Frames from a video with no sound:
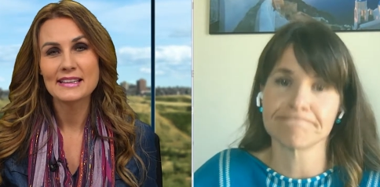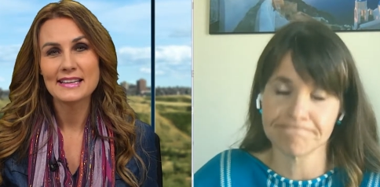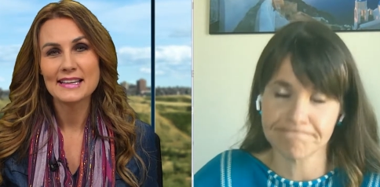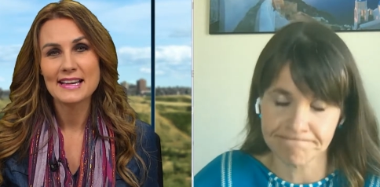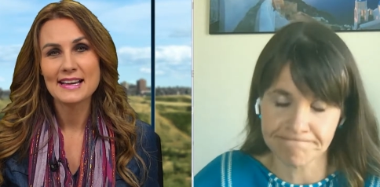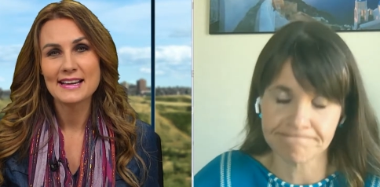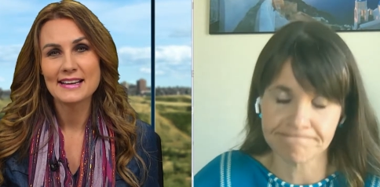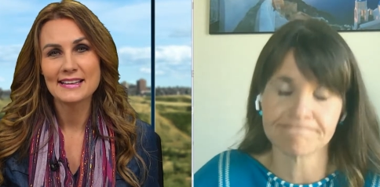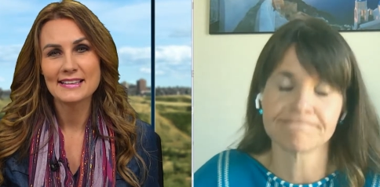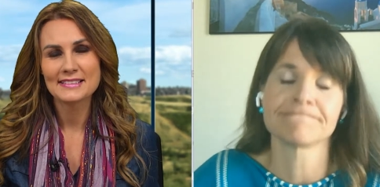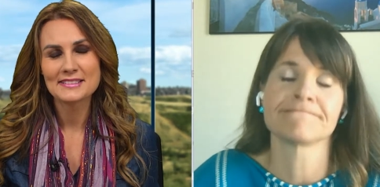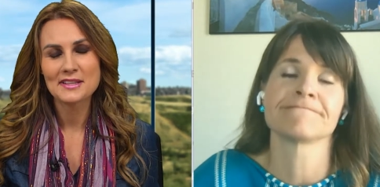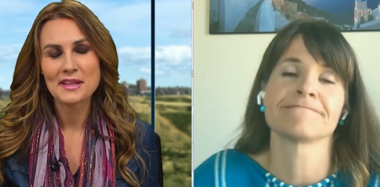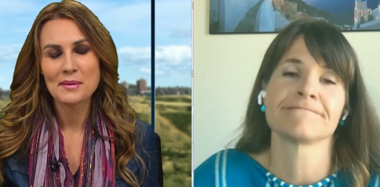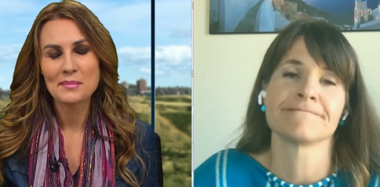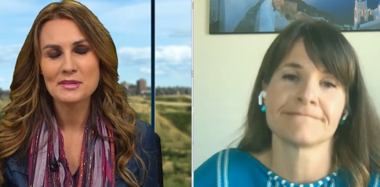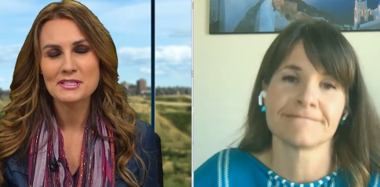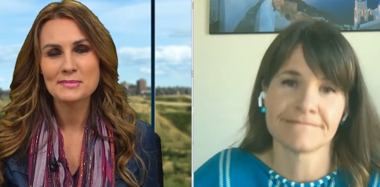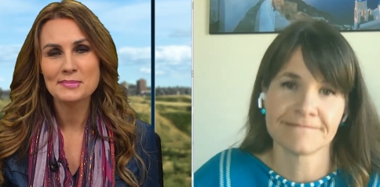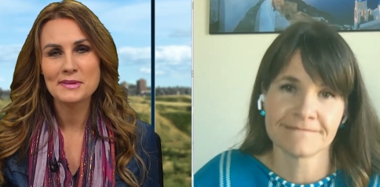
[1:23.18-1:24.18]
Speaker 1: yeah. Mm. So that
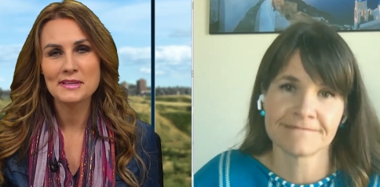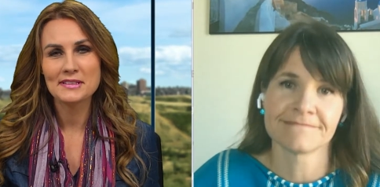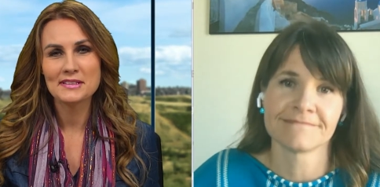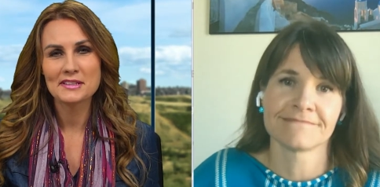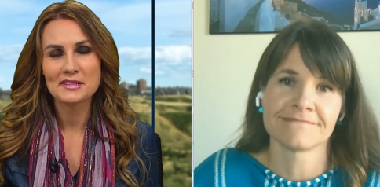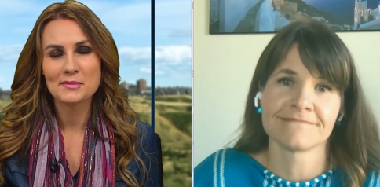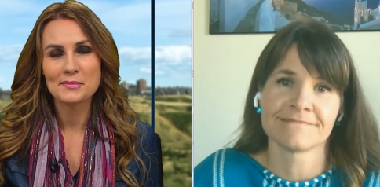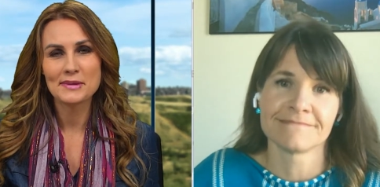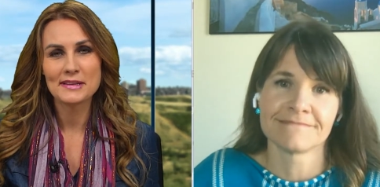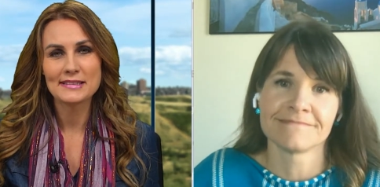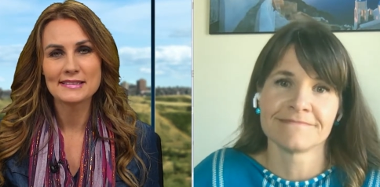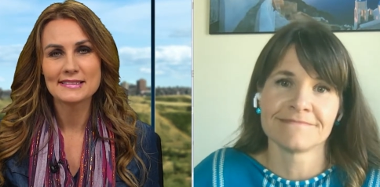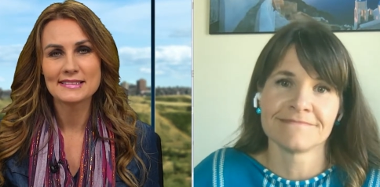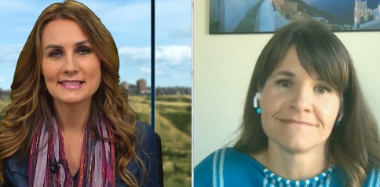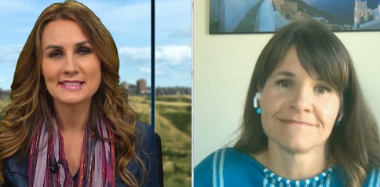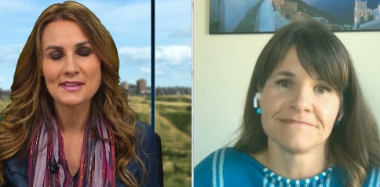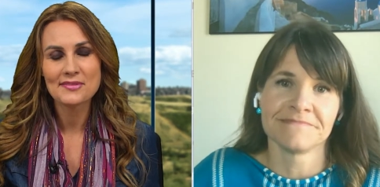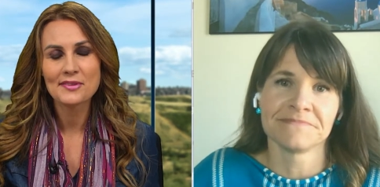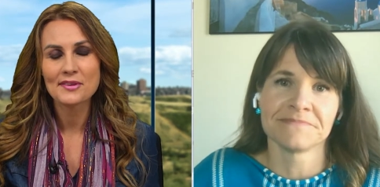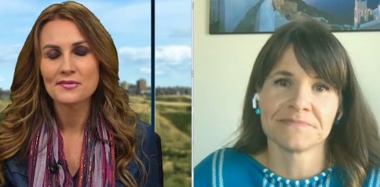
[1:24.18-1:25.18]
must be a little bit
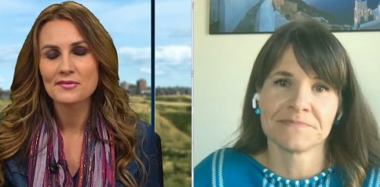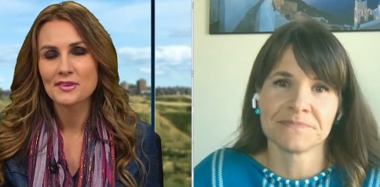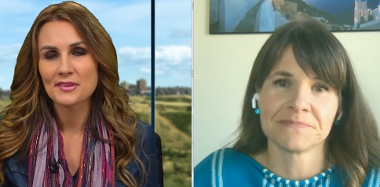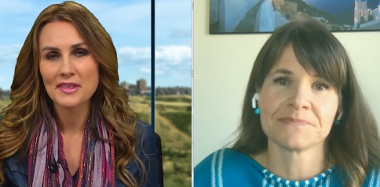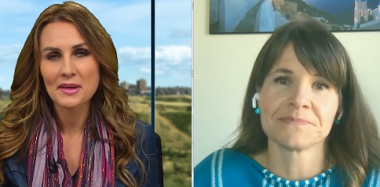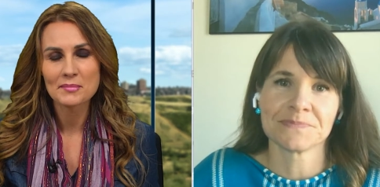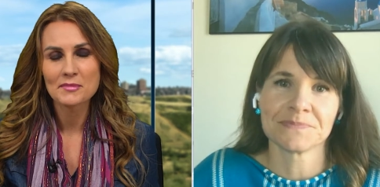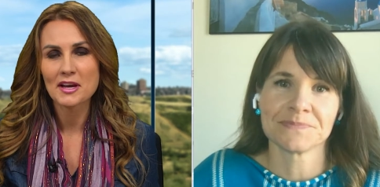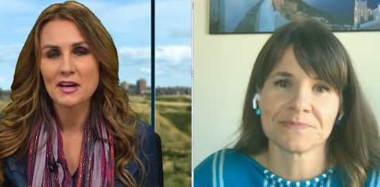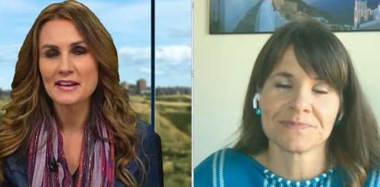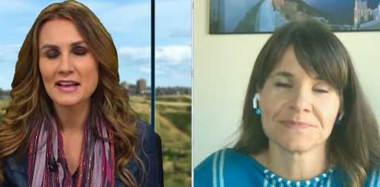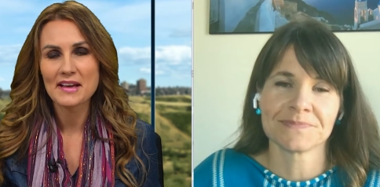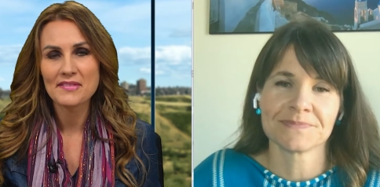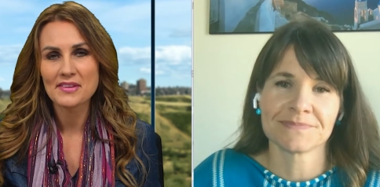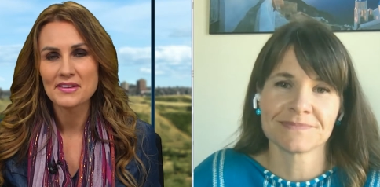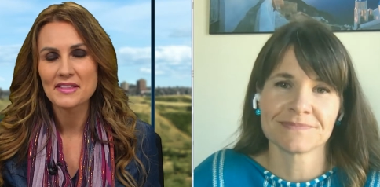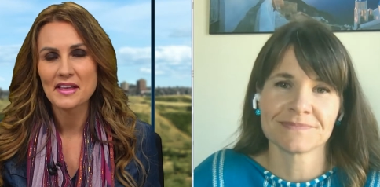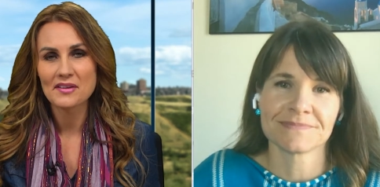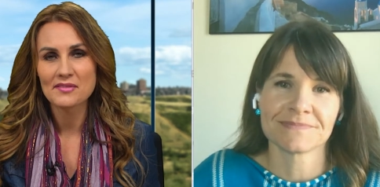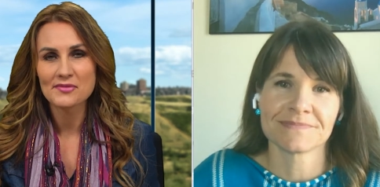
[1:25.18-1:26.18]
different for them not having
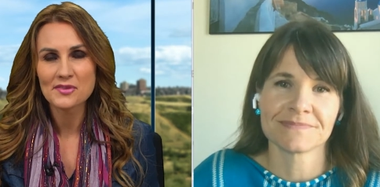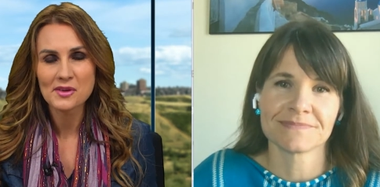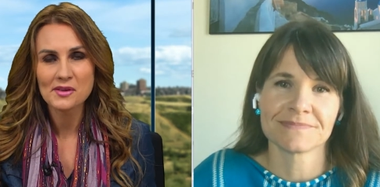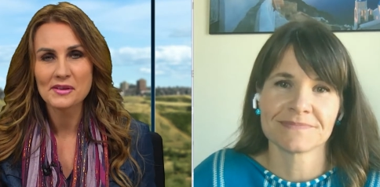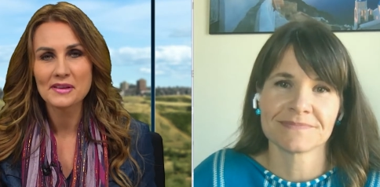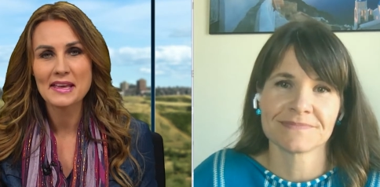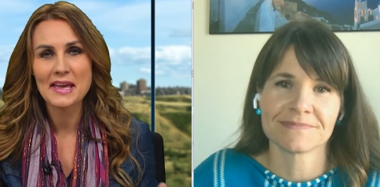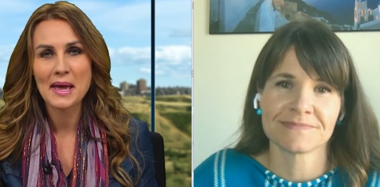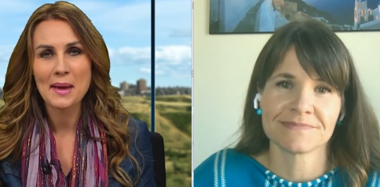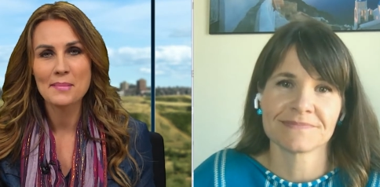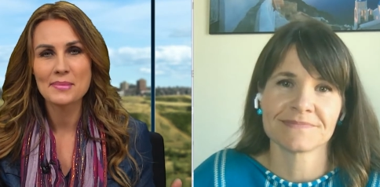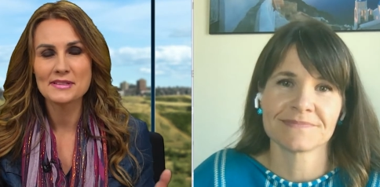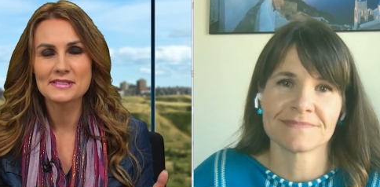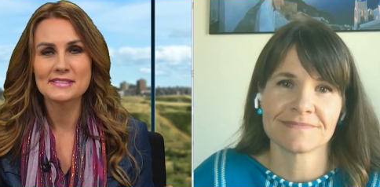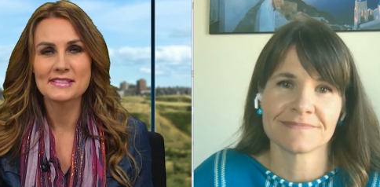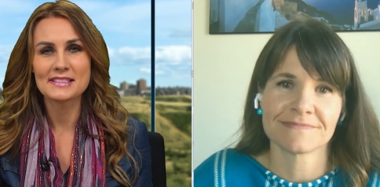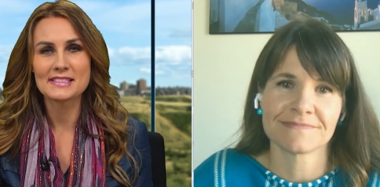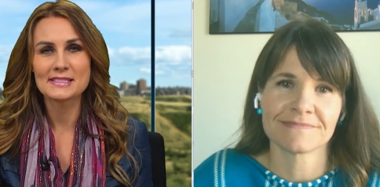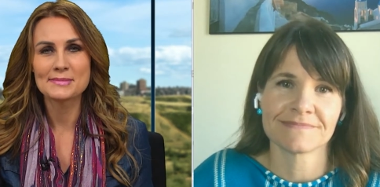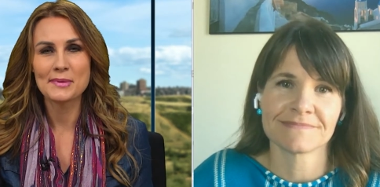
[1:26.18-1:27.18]
that full campus
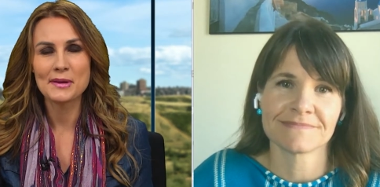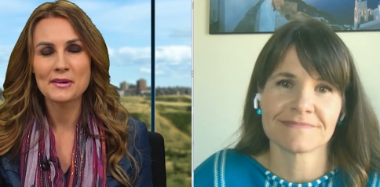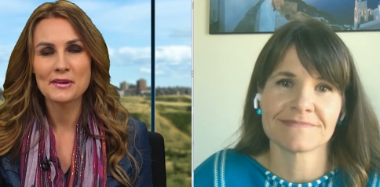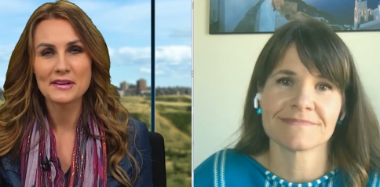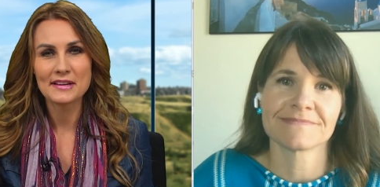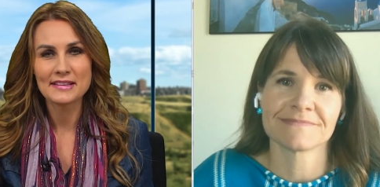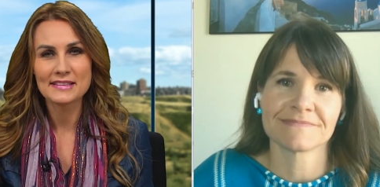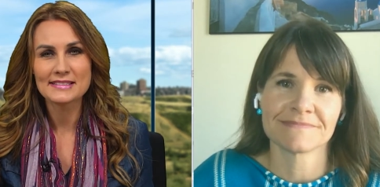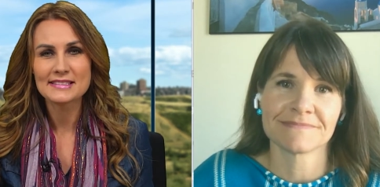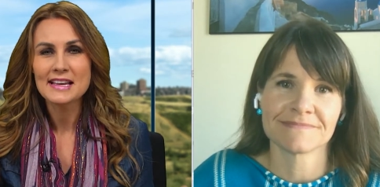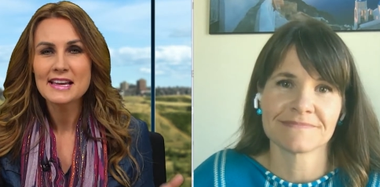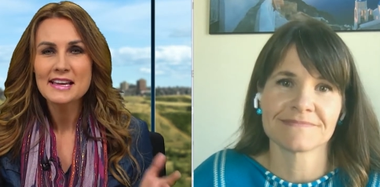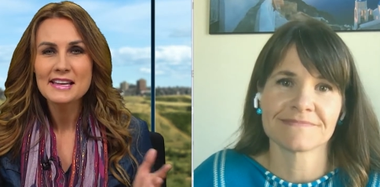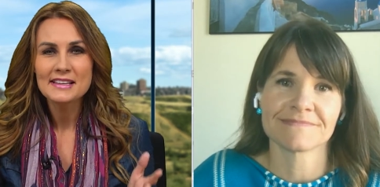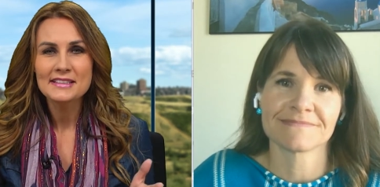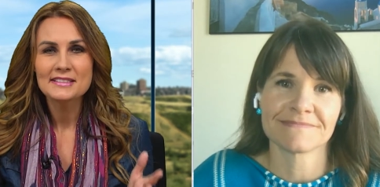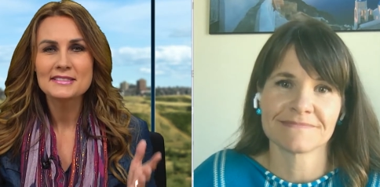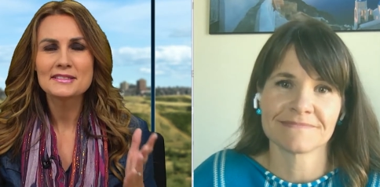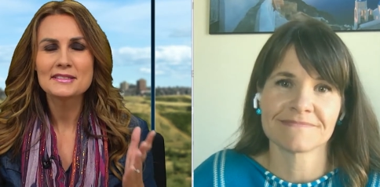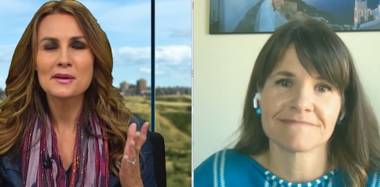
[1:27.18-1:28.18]
experience.
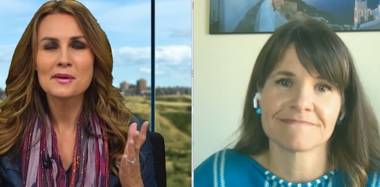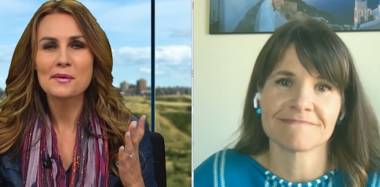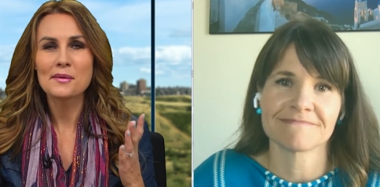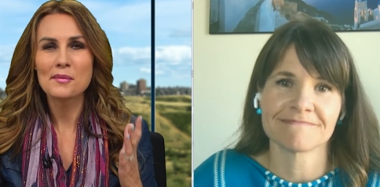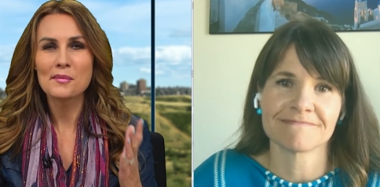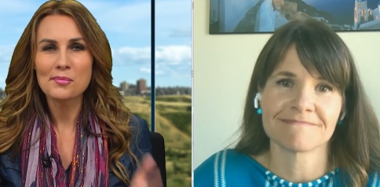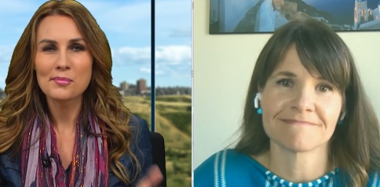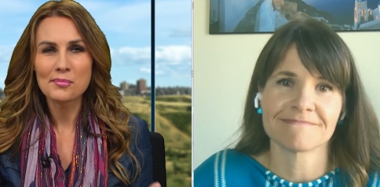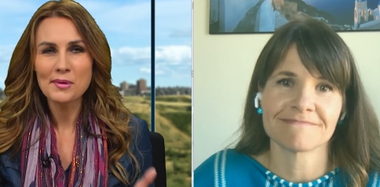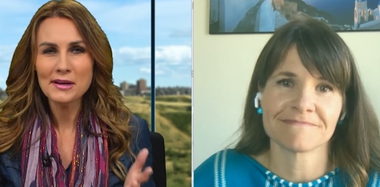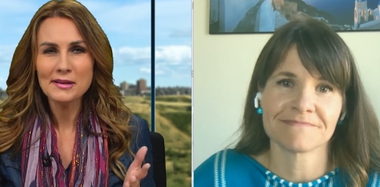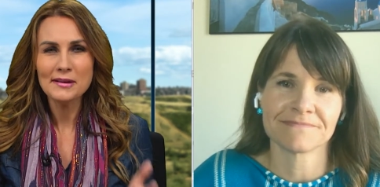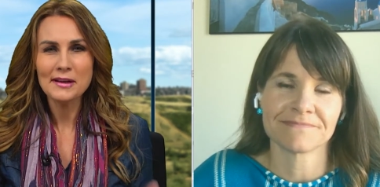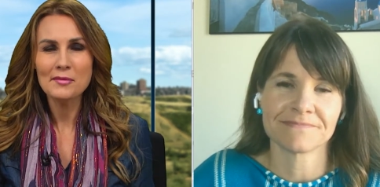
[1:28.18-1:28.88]
So, what I